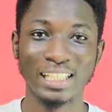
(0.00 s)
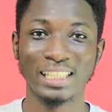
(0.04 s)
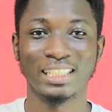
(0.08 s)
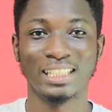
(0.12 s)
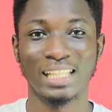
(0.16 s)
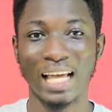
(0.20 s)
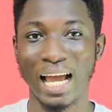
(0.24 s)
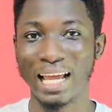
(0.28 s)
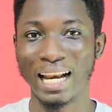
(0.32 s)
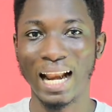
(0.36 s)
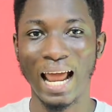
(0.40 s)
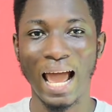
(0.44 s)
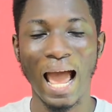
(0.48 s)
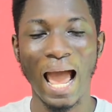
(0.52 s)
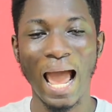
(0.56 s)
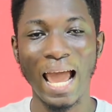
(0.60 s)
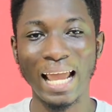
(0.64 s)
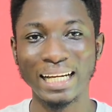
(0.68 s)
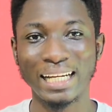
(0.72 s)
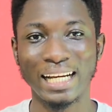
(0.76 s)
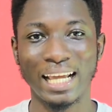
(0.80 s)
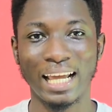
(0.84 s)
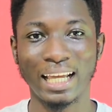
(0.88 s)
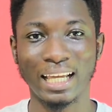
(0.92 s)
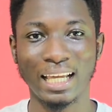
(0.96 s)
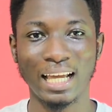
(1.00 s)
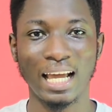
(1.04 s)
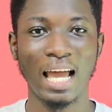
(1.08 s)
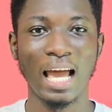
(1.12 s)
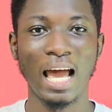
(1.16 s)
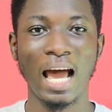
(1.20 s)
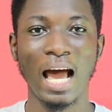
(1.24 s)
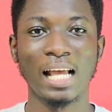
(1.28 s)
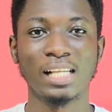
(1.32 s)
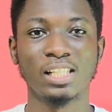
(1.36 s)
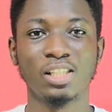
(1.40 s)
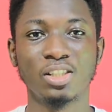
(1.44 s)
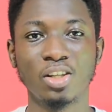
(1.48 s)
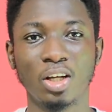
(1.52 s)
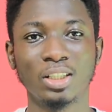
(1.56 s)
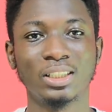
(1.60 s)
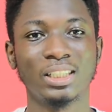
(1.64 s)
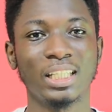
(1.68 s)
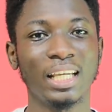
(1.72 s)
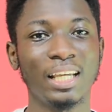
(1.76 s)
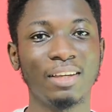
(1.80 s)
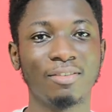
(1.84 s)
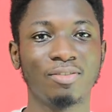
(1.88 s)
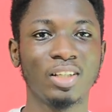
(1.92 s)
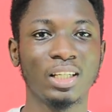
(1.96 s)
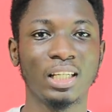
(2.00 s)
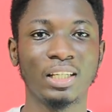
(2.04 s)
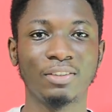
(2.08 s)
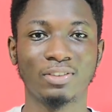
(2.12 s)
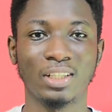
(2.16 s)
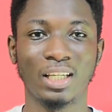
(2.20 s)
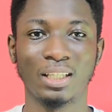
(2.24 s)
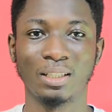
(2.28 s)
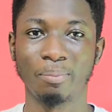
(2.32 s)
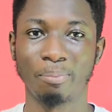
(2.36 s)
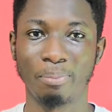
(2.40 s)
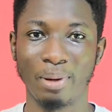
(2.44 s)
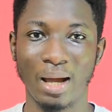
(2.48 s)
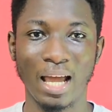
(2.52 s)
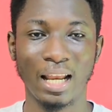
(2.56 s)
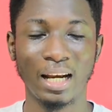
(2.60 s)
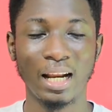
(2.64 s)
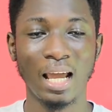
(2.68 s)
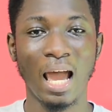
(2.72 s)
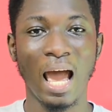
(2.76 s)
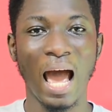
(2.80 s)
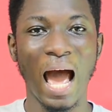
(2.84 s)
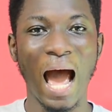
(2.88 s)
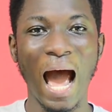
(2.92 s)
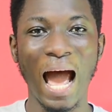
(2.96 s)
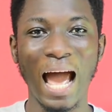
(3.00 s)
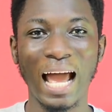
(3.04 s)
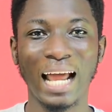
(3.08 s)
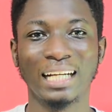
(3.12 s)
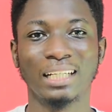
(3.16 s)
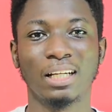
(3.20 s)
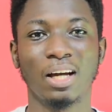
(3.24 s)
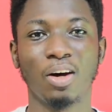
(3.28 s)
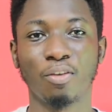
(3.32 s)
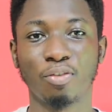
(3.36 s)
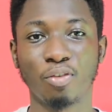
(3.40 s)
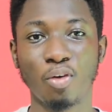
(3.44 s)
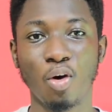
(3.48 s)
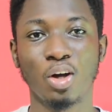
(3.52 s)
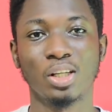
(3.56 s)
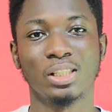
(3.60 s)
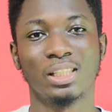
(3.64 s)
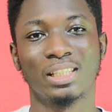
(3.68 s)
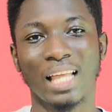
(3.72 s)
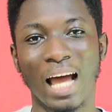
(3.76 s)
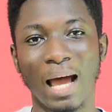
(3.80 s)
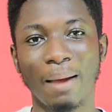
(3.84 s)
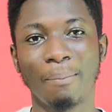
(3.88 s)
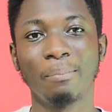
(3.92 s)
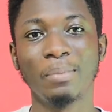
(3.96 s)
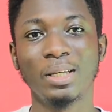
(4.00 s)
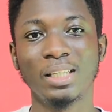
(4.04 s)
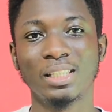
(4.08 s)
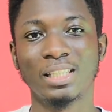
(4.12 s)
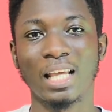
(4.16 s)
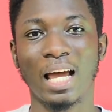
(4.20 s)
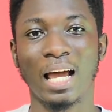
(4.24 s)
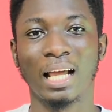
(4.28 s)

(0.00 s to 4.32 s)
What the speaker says: is that INEC has not even lifted the ban, and of course that means